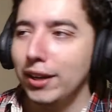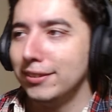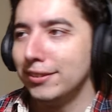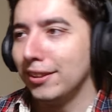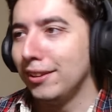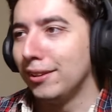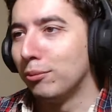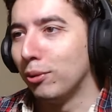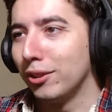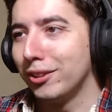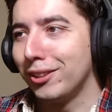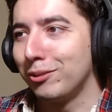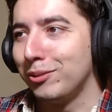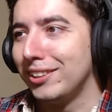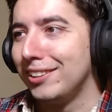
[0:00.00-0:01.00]
is he in the
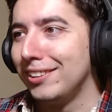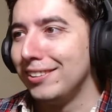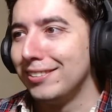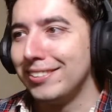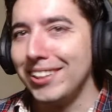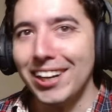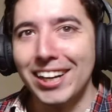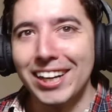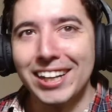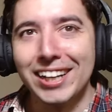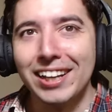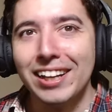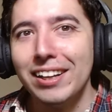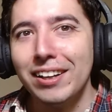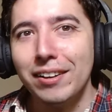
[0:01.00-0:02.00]
water with these uh,
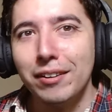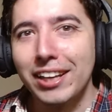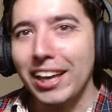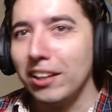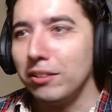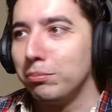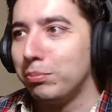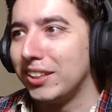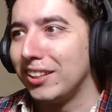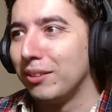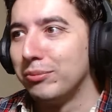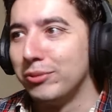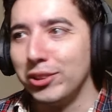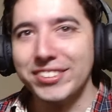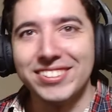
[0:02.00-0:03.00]
headbutting
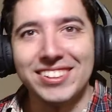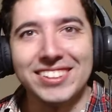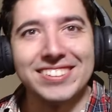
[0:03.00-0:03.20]
monsters? The